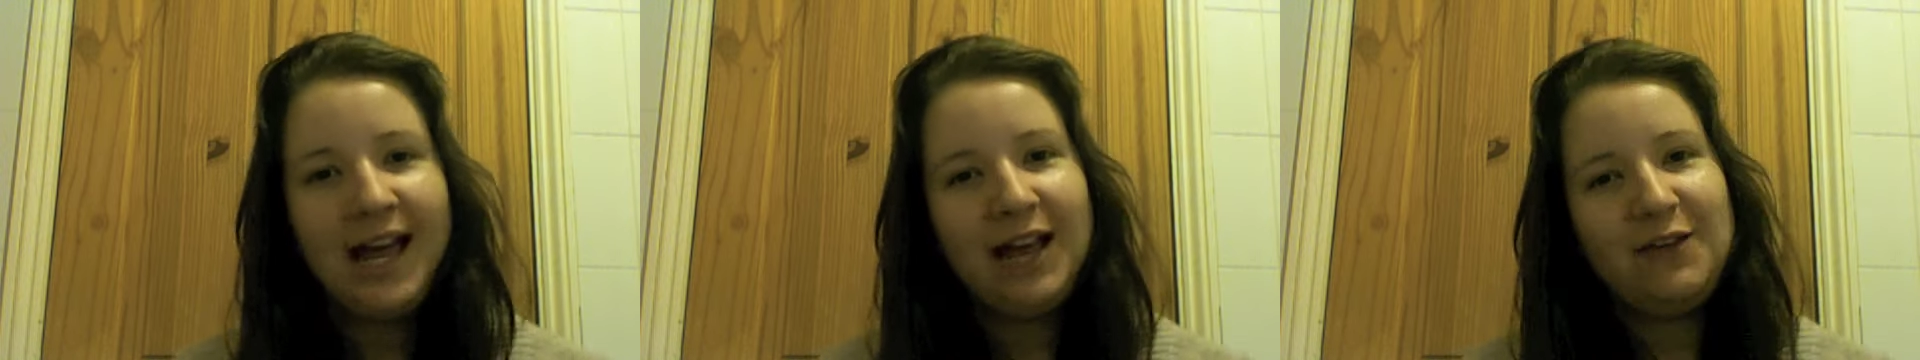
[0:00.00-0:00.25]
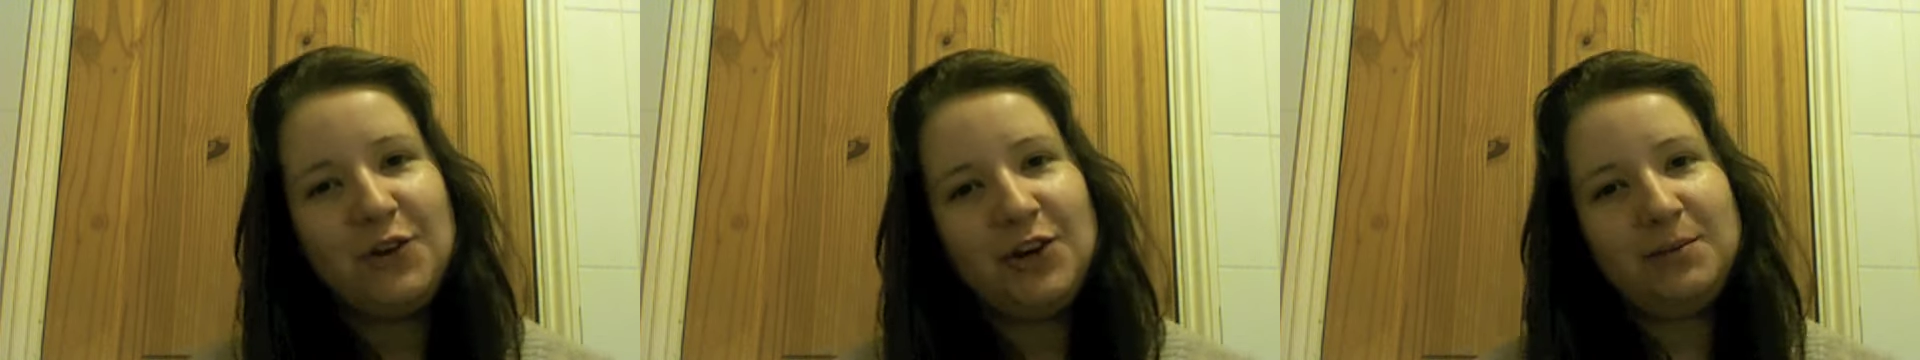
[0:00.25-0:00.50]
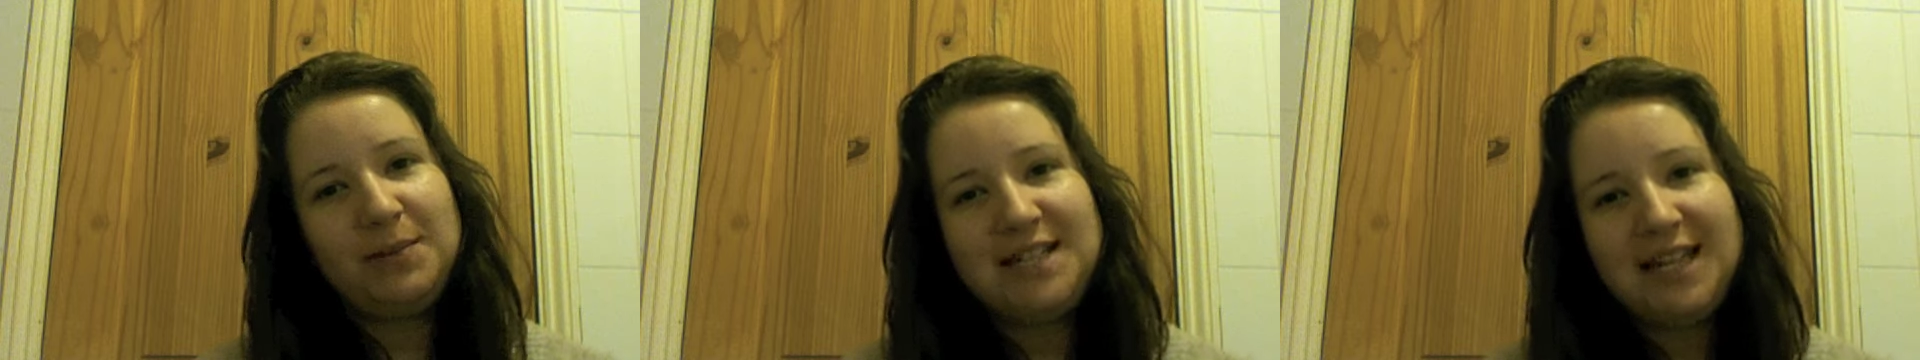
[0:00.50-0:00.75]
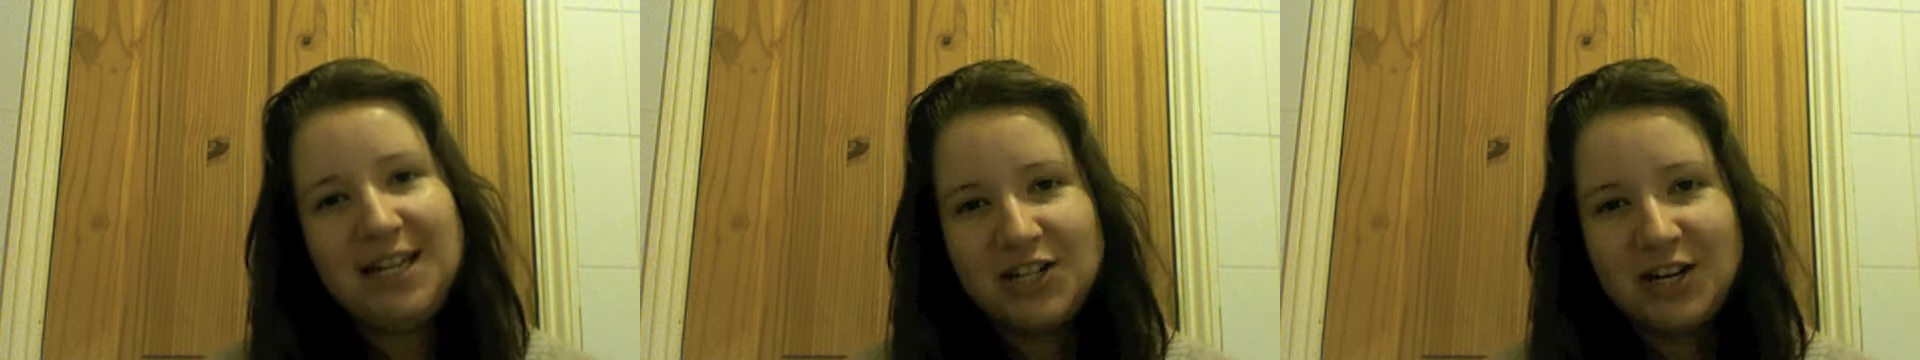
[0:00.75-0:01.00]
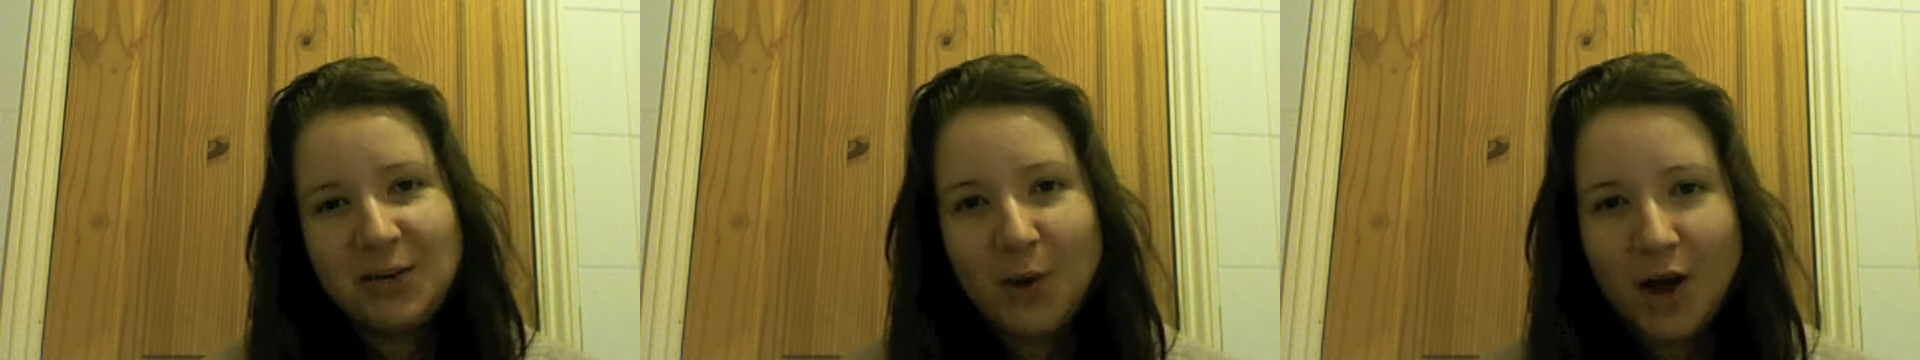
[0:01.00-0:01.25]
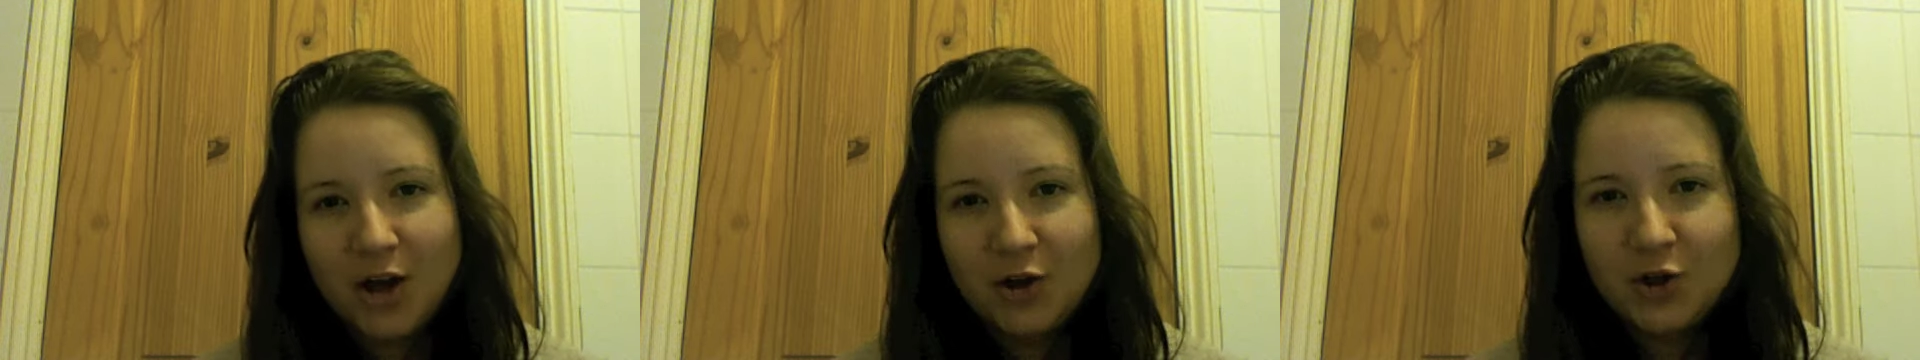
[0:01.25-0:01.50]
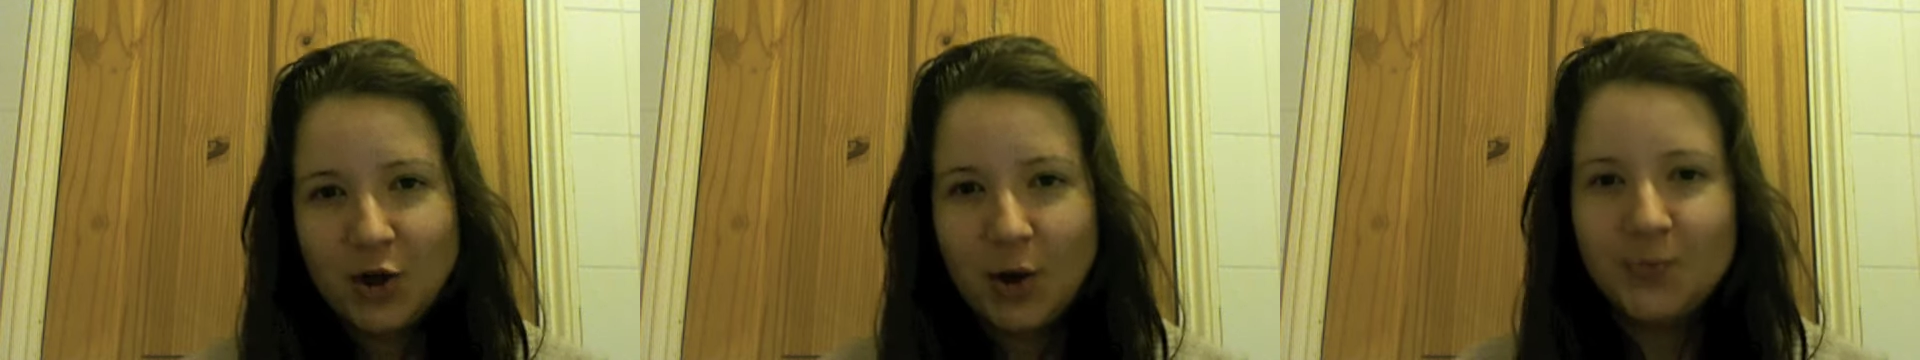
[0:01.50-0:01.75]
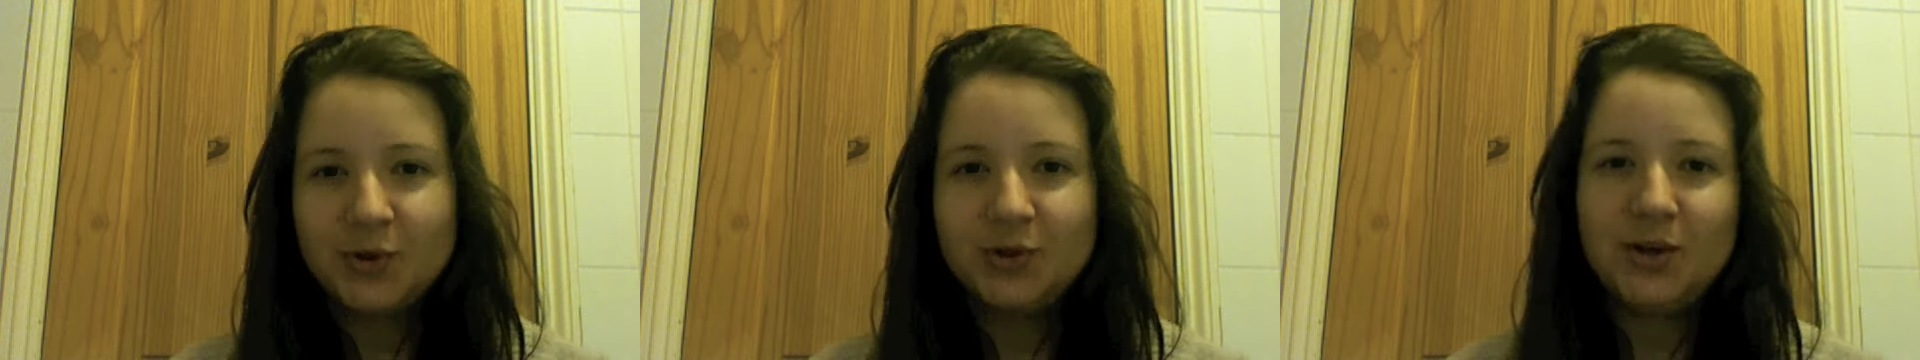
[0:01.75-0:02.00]
If you're going to be teaching
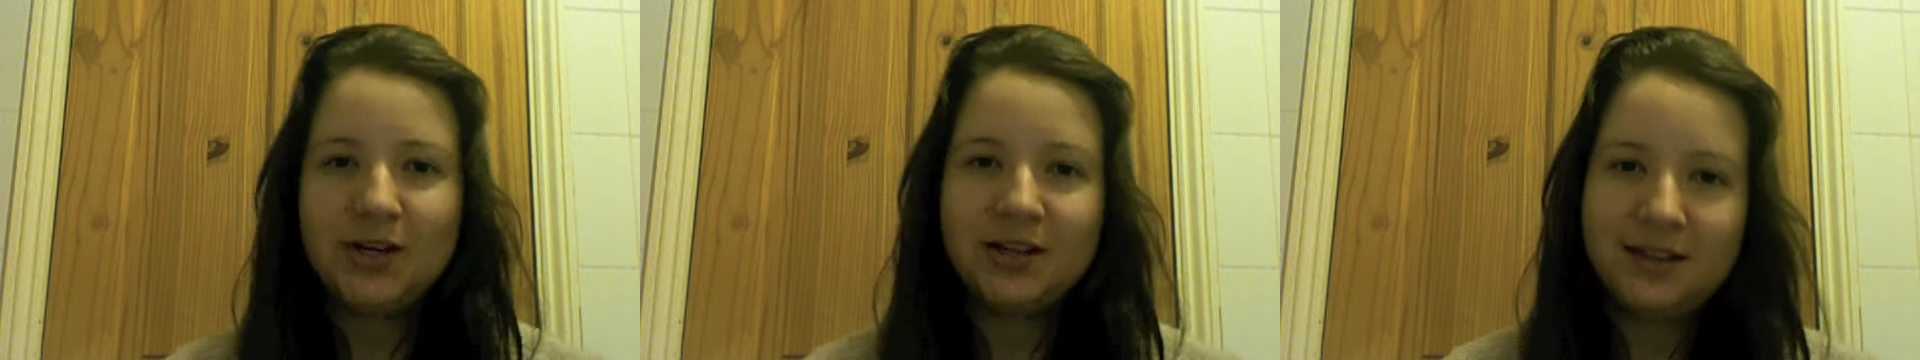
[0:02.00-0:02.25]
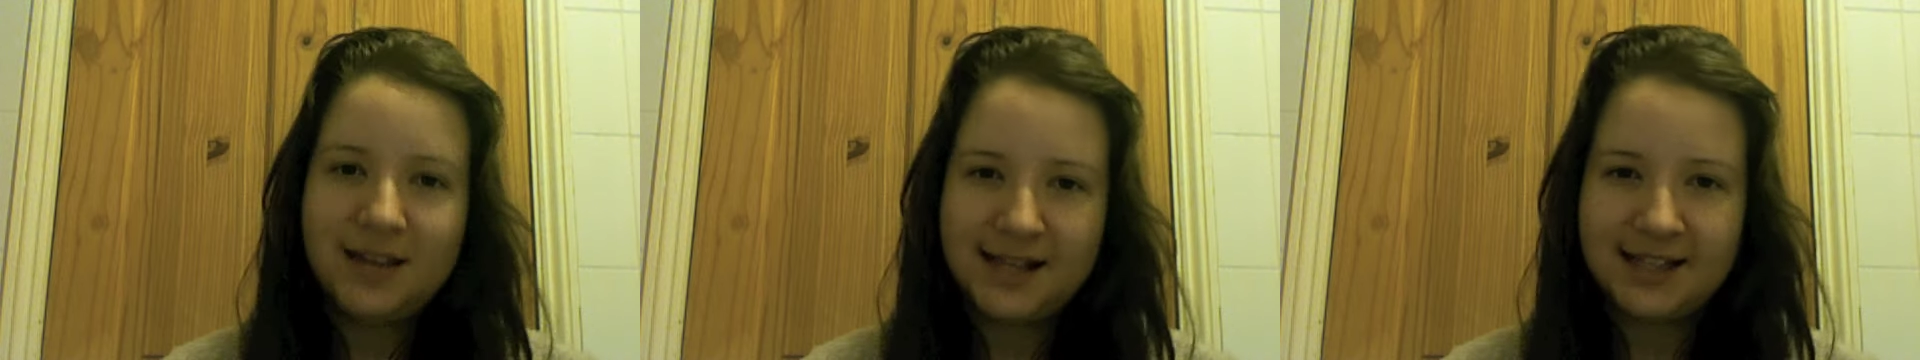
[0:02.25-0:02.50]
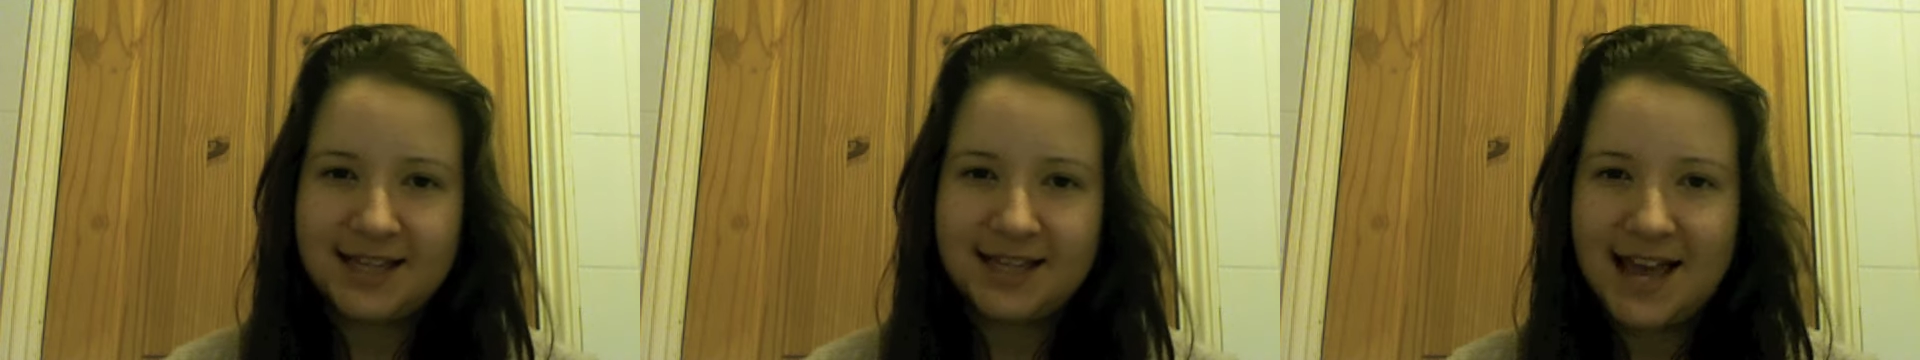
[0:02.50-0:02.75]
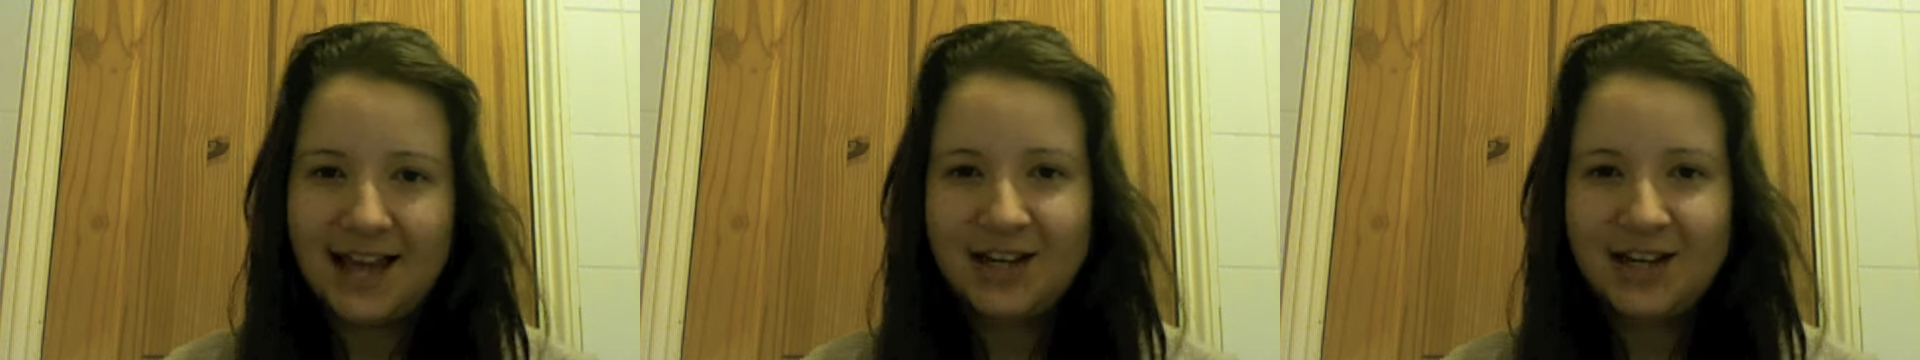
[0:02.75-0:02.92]
workshops or doing other things like that,